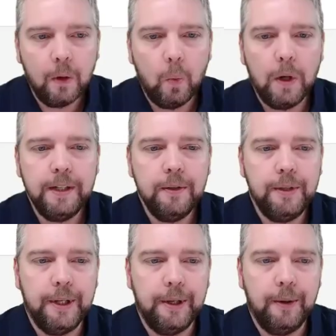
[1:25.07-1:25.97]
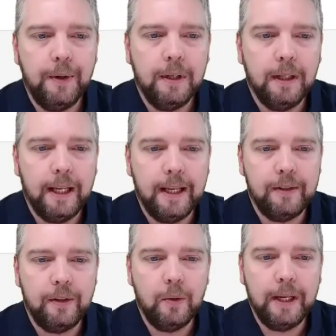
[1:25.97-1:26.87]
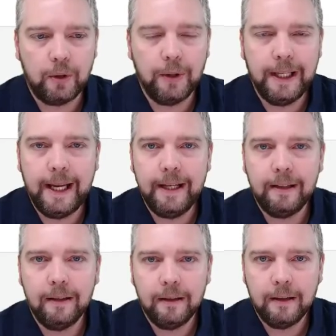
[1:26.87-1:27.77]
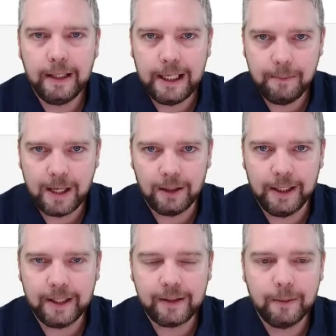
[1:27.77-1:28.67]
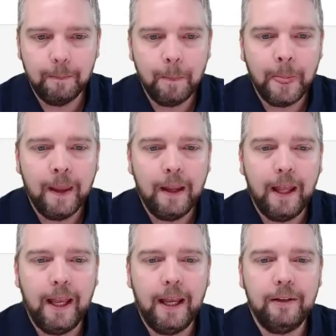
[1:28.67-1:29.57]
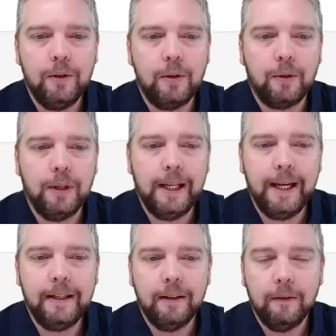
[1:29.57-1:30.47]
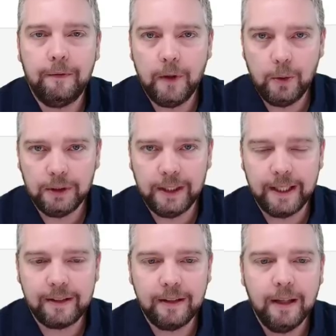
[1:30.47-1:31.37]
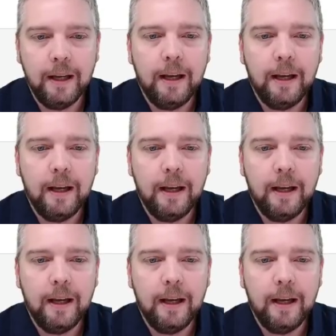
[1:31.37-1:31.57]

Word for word: what you do is you create email lists and you create phone lists,